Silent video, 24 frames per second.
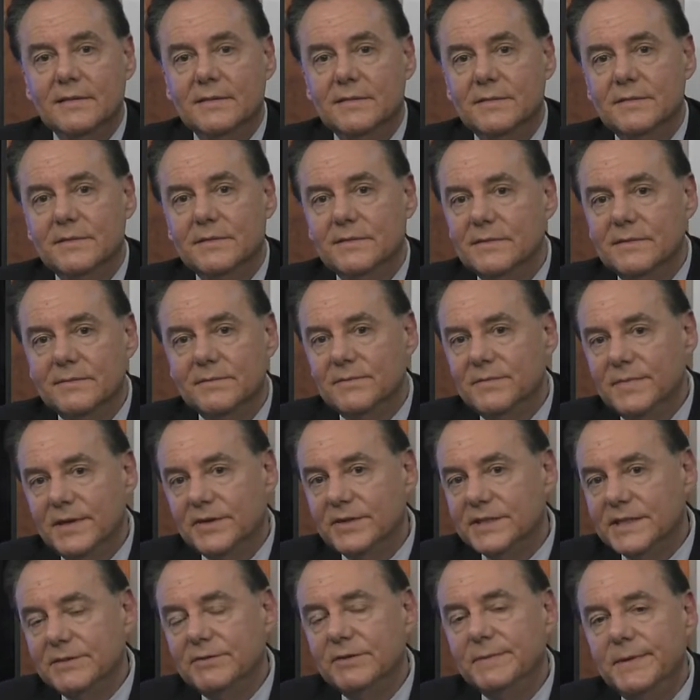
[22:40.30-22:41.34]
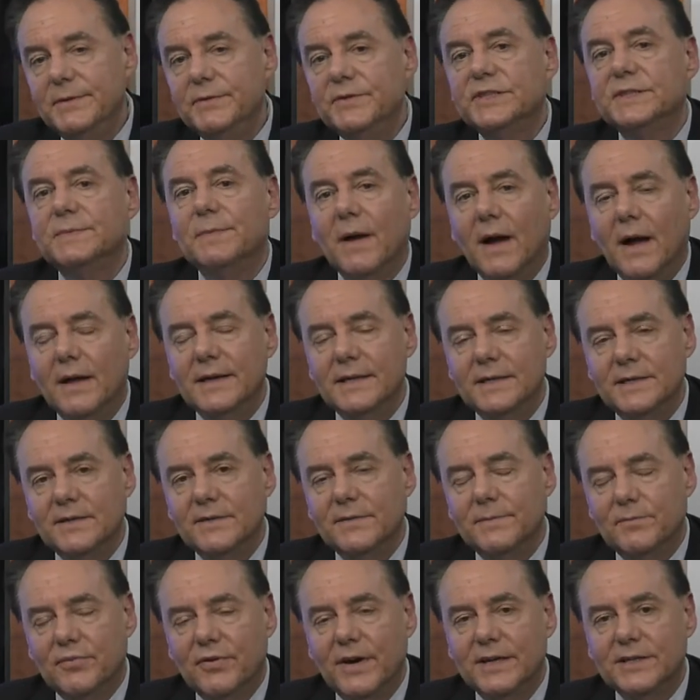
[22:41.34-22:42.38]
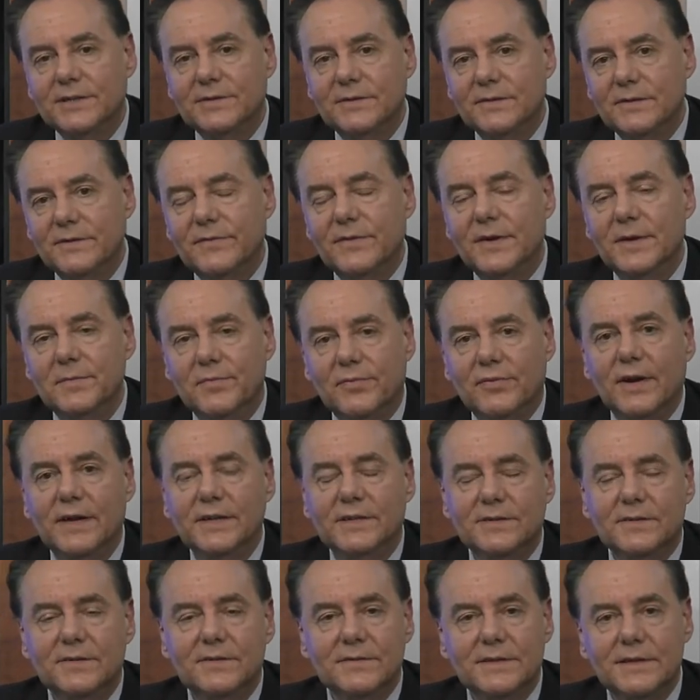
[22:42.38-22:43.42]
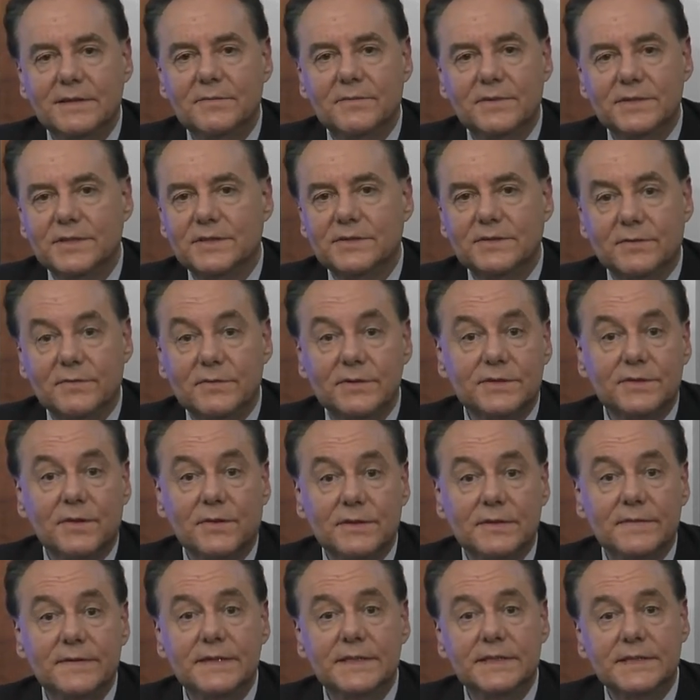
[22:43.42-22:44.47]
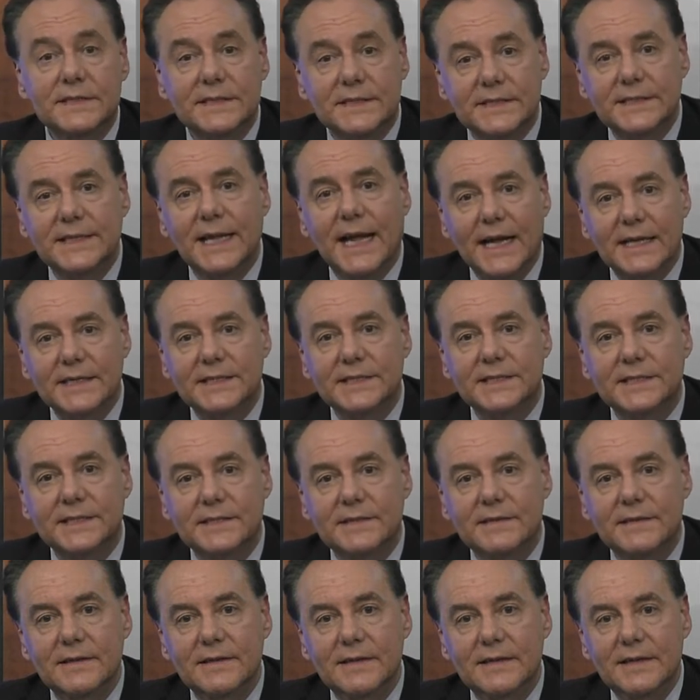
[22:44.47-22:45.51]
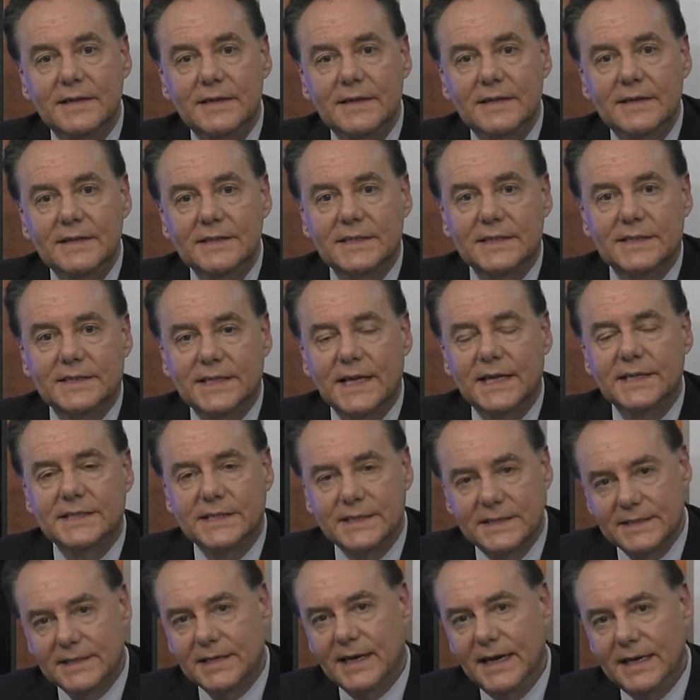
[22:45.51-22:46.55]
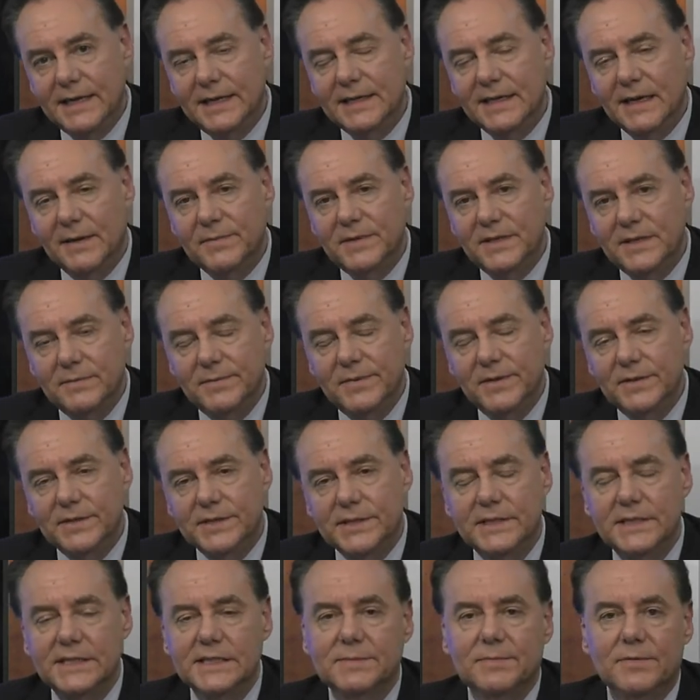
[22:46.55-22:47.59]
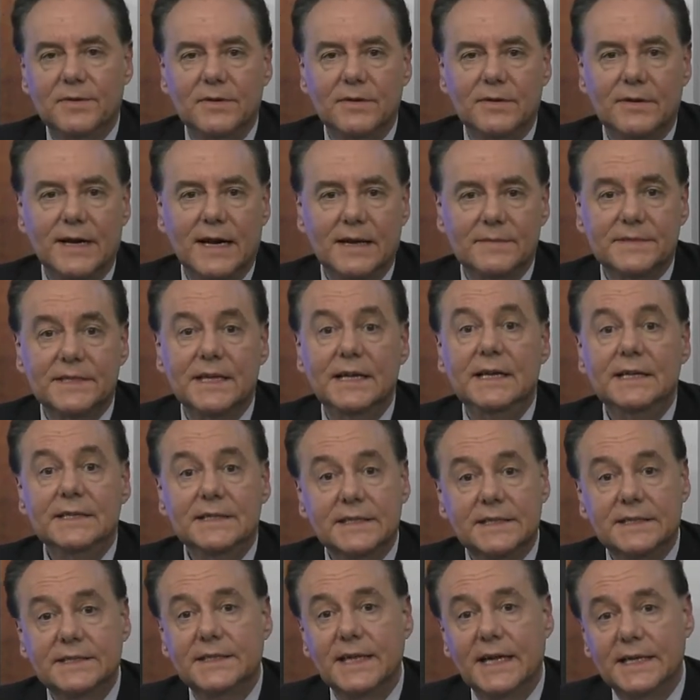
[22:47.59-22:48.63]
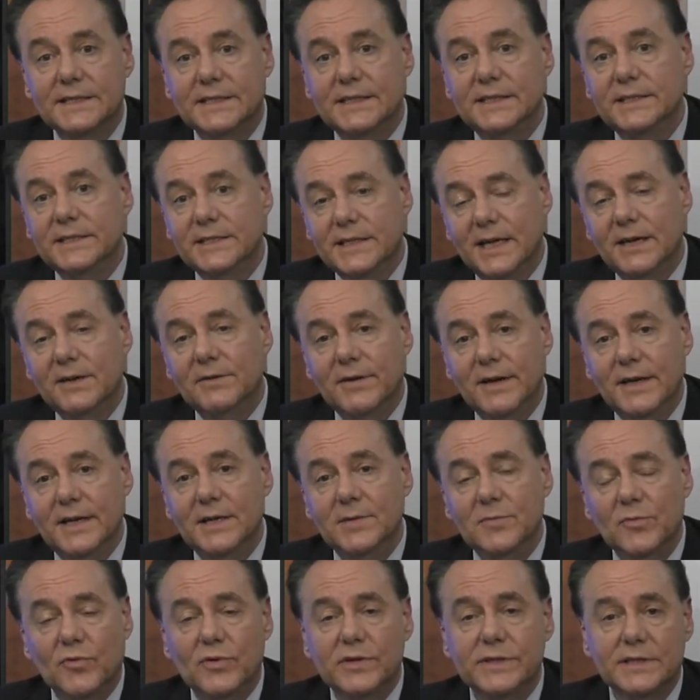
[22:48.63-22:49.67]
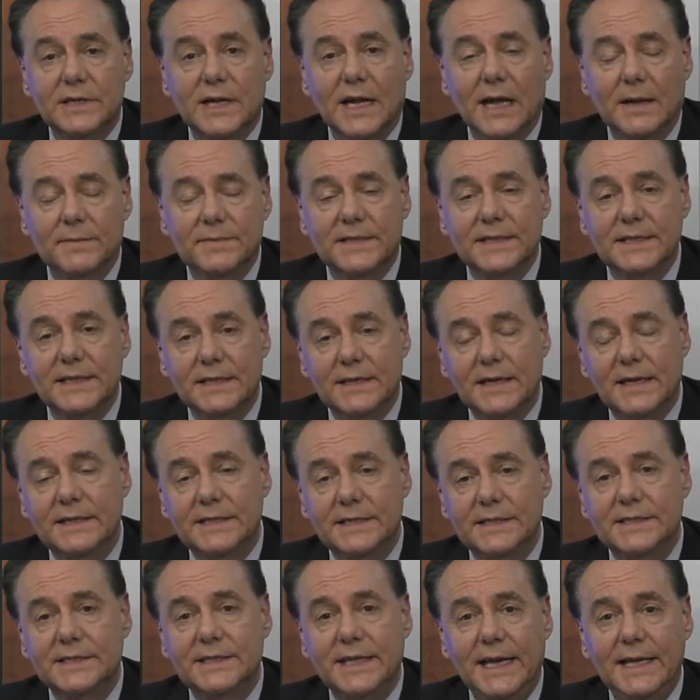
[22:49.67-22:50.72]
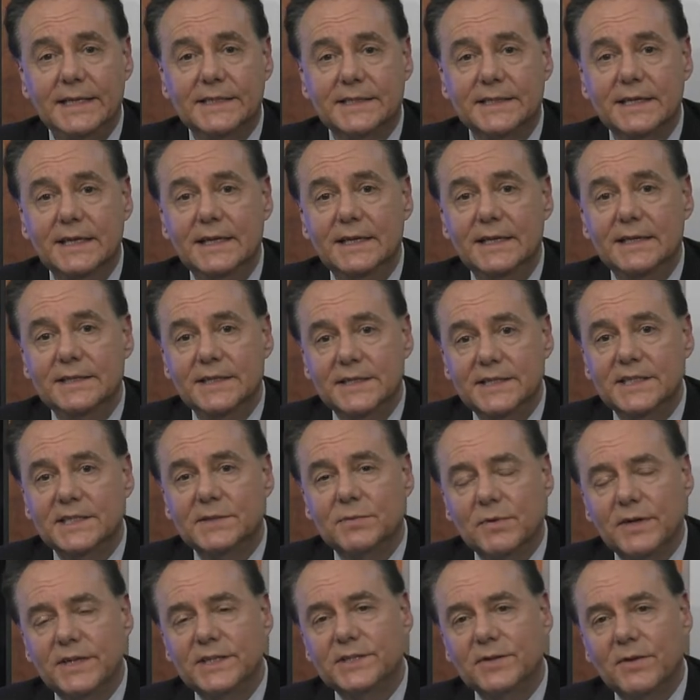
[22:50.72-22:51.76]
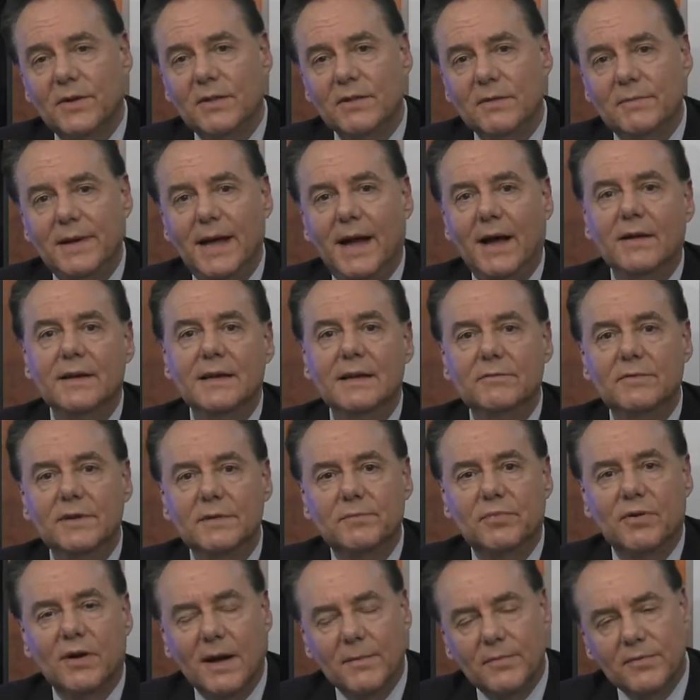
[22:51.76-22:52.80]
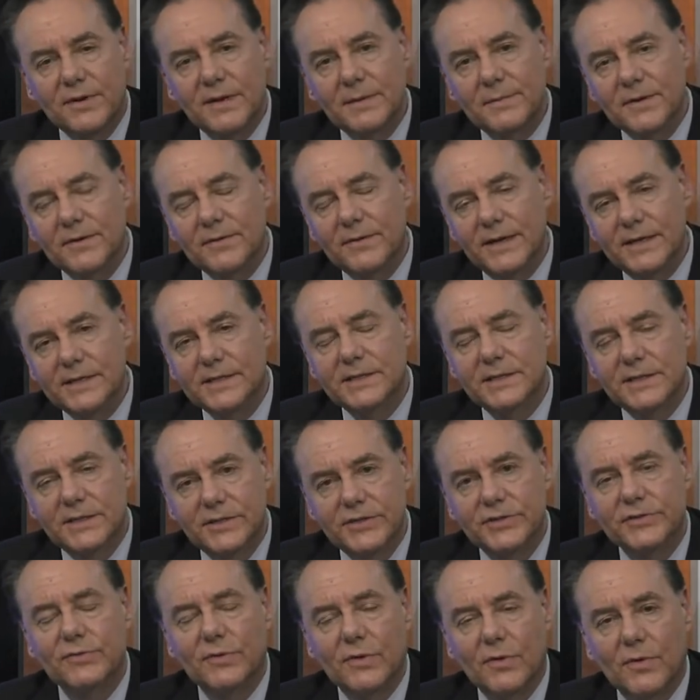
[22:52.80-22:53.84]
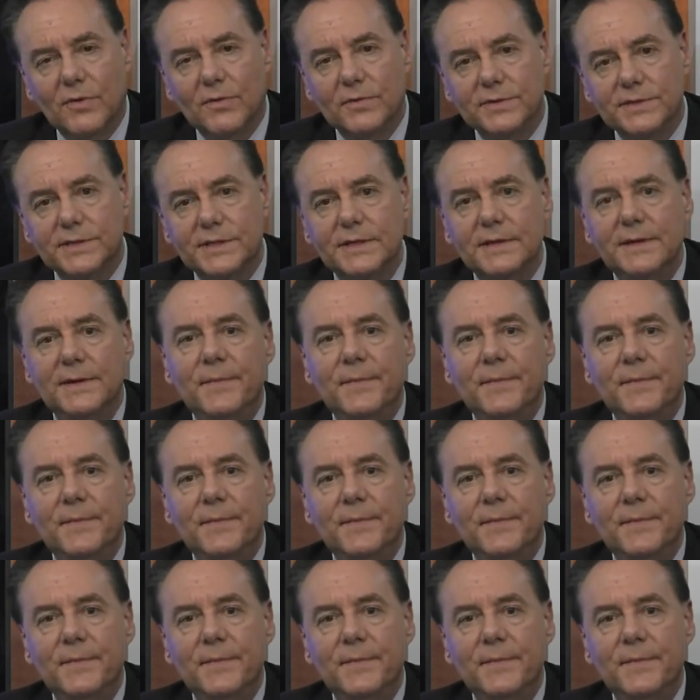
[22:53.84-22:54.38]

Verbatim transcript: uh, because he would be responding to the pressure, the very pressure that was as a result of his success. Success in tightening up the abuse of these programs, success in generating more jobs in the United States. This is what it's all about. With proper immigration controls,